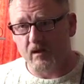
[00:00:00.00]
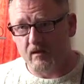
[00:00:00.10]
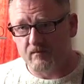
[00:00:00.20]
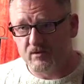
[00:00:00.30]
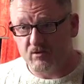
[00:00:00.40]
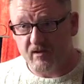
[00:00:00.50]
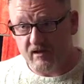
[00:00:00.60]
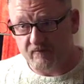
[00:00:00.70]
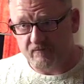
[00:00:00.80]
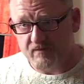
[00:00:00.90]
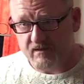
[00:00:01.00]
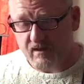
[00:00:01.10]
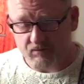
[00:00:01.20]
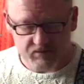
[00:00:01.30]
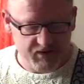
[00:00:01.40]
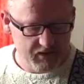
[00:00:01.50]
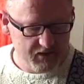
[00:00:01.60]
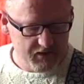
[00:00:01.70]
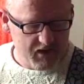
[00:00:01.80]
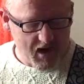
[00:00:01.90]
and to try and get different sounds.
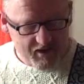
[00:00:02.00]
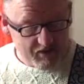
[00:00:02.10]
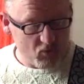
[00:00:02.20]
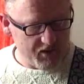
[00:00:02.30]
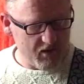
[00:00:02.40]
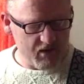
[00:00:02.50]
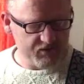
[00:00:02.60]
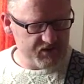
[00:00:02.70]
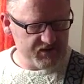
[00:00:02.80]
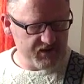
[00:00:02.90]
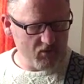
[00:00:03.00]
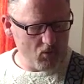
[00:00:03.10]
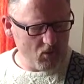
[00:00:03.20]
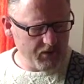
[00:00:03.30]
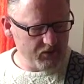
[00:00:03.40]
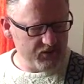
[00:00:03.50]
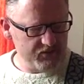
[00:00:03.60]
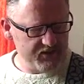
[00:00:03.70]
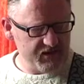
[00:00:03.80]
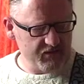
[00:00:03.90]
And then one night I was just thinking, well, why not do
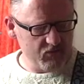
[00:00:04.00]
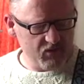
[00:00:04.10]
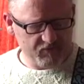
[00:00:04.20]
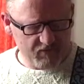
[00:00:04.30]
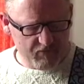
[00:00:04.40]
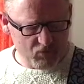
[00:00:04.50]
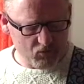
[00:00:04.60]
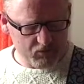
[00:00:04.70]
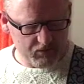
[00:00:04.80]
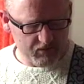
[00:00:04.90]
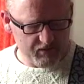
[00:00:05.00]
the same thing with the fretboard?